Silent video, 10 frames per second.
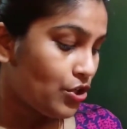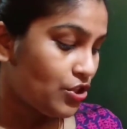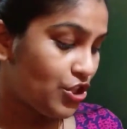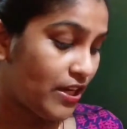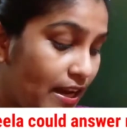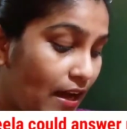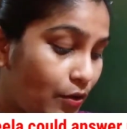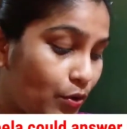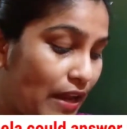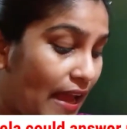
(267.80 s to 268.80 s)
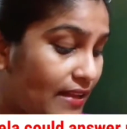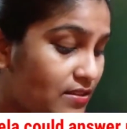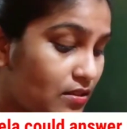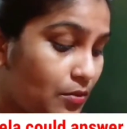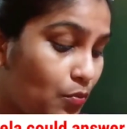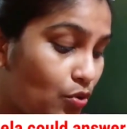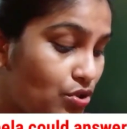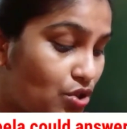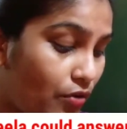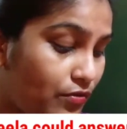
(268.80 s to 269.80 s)
Sheila could answer
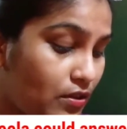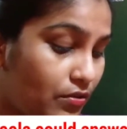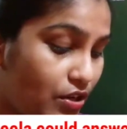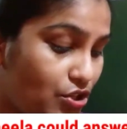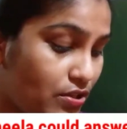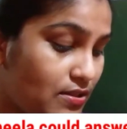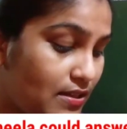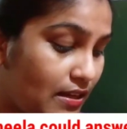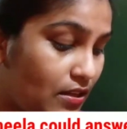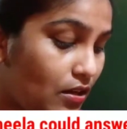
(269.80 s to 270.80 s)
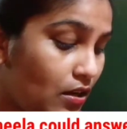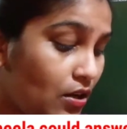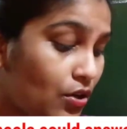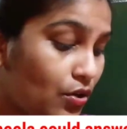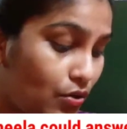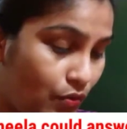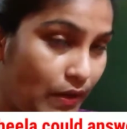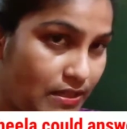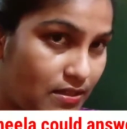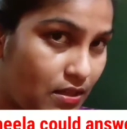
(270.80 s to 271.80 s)
most of the questions in the
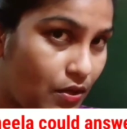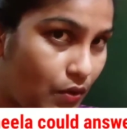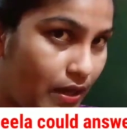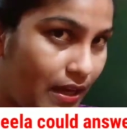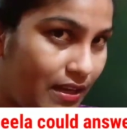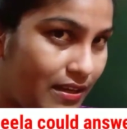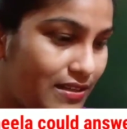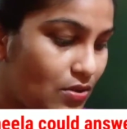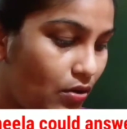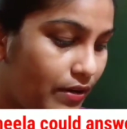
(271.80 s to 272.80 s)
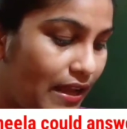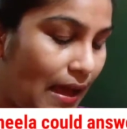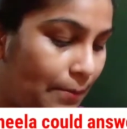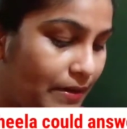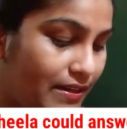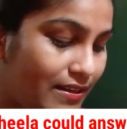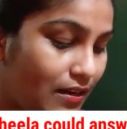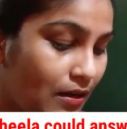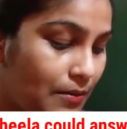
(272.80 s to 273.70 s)
quiz. Okay, this already happened in the